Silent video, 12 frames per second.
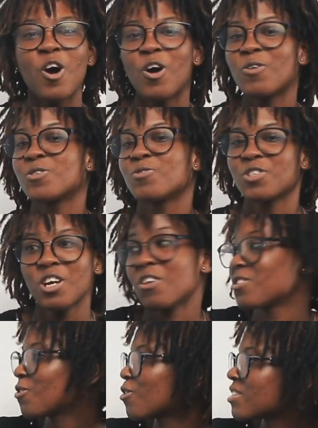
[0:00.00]
Also, share your
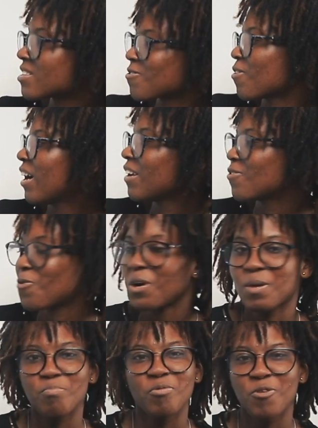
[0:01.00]
thoughts, right? If you
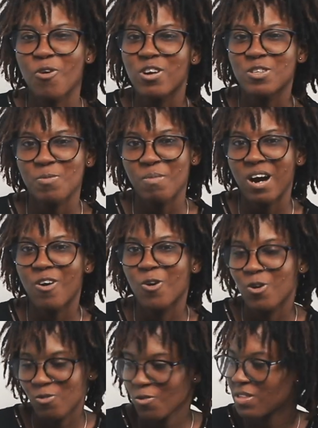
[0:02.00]
work in product or
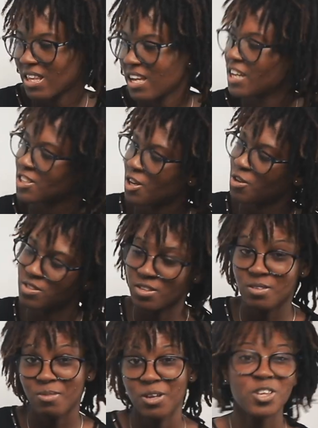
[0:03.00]
growth, share your
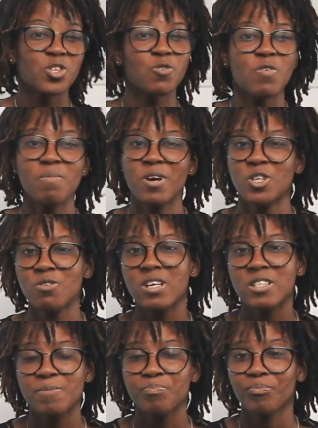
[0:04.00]
thoughts about these 3 metrics.